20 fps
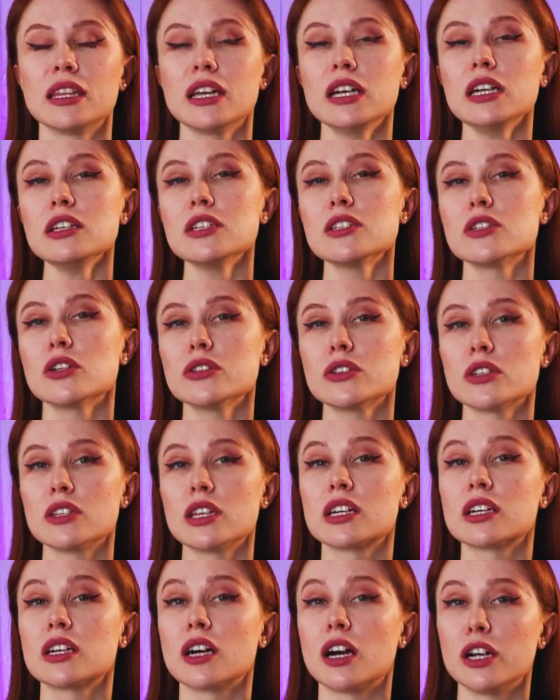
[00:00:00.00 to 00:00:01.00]
There is also
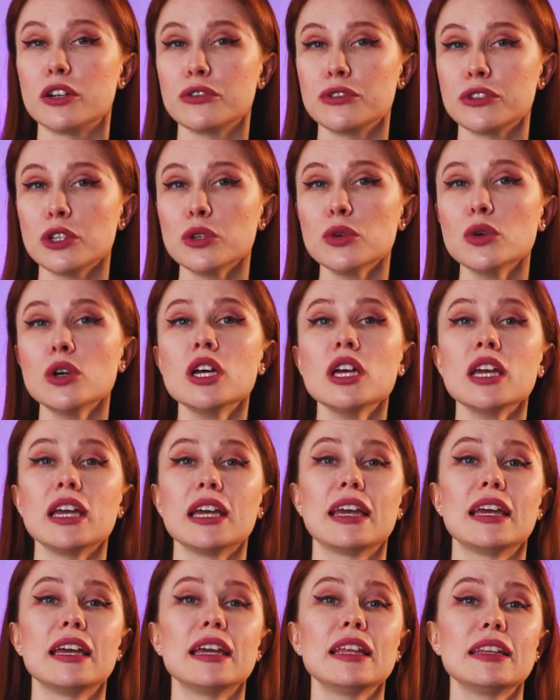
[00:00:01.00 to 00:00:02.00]
the curfew
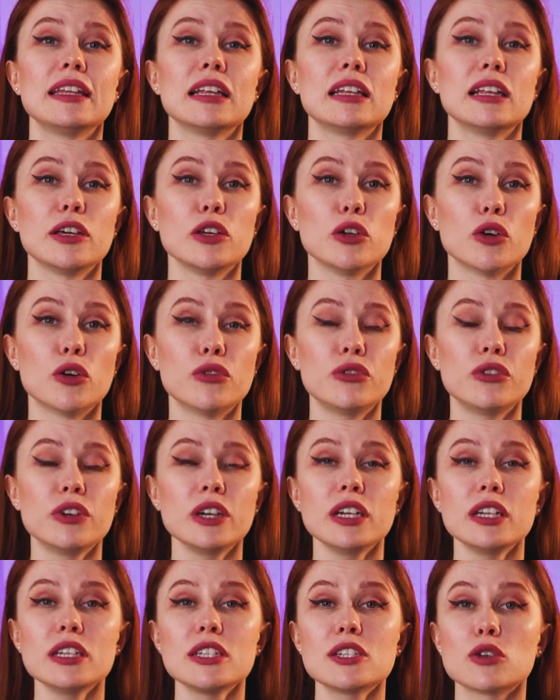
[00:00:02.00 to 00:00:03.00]
in the
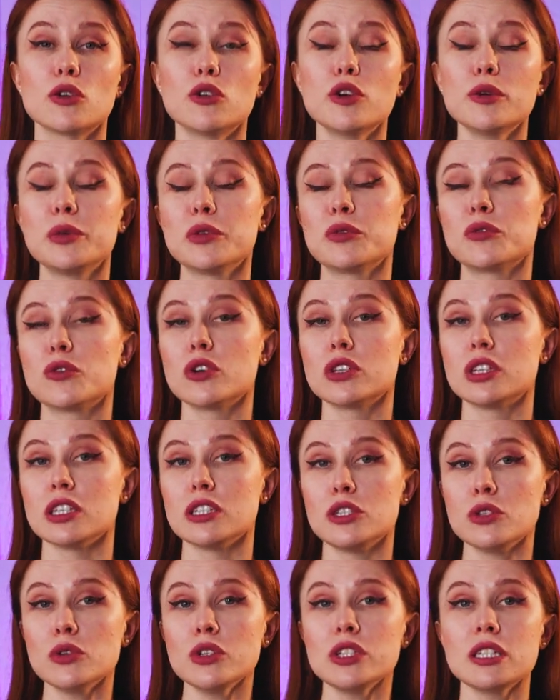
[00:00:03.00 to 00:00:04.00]
layovers or before the
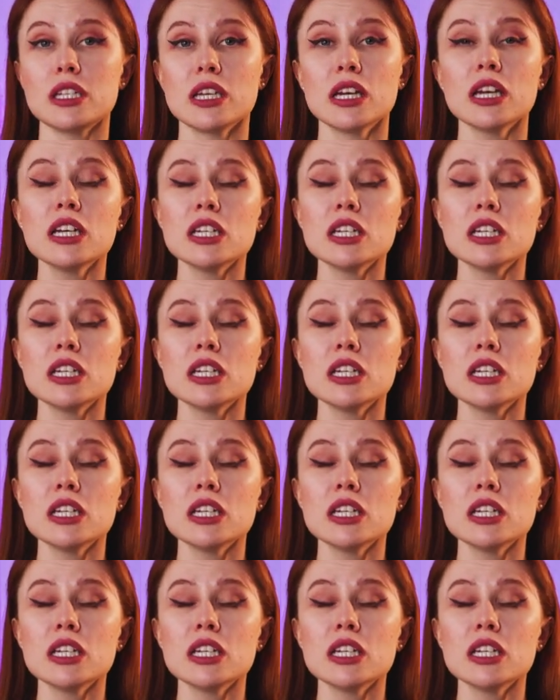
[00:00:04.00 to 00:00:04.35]
duty,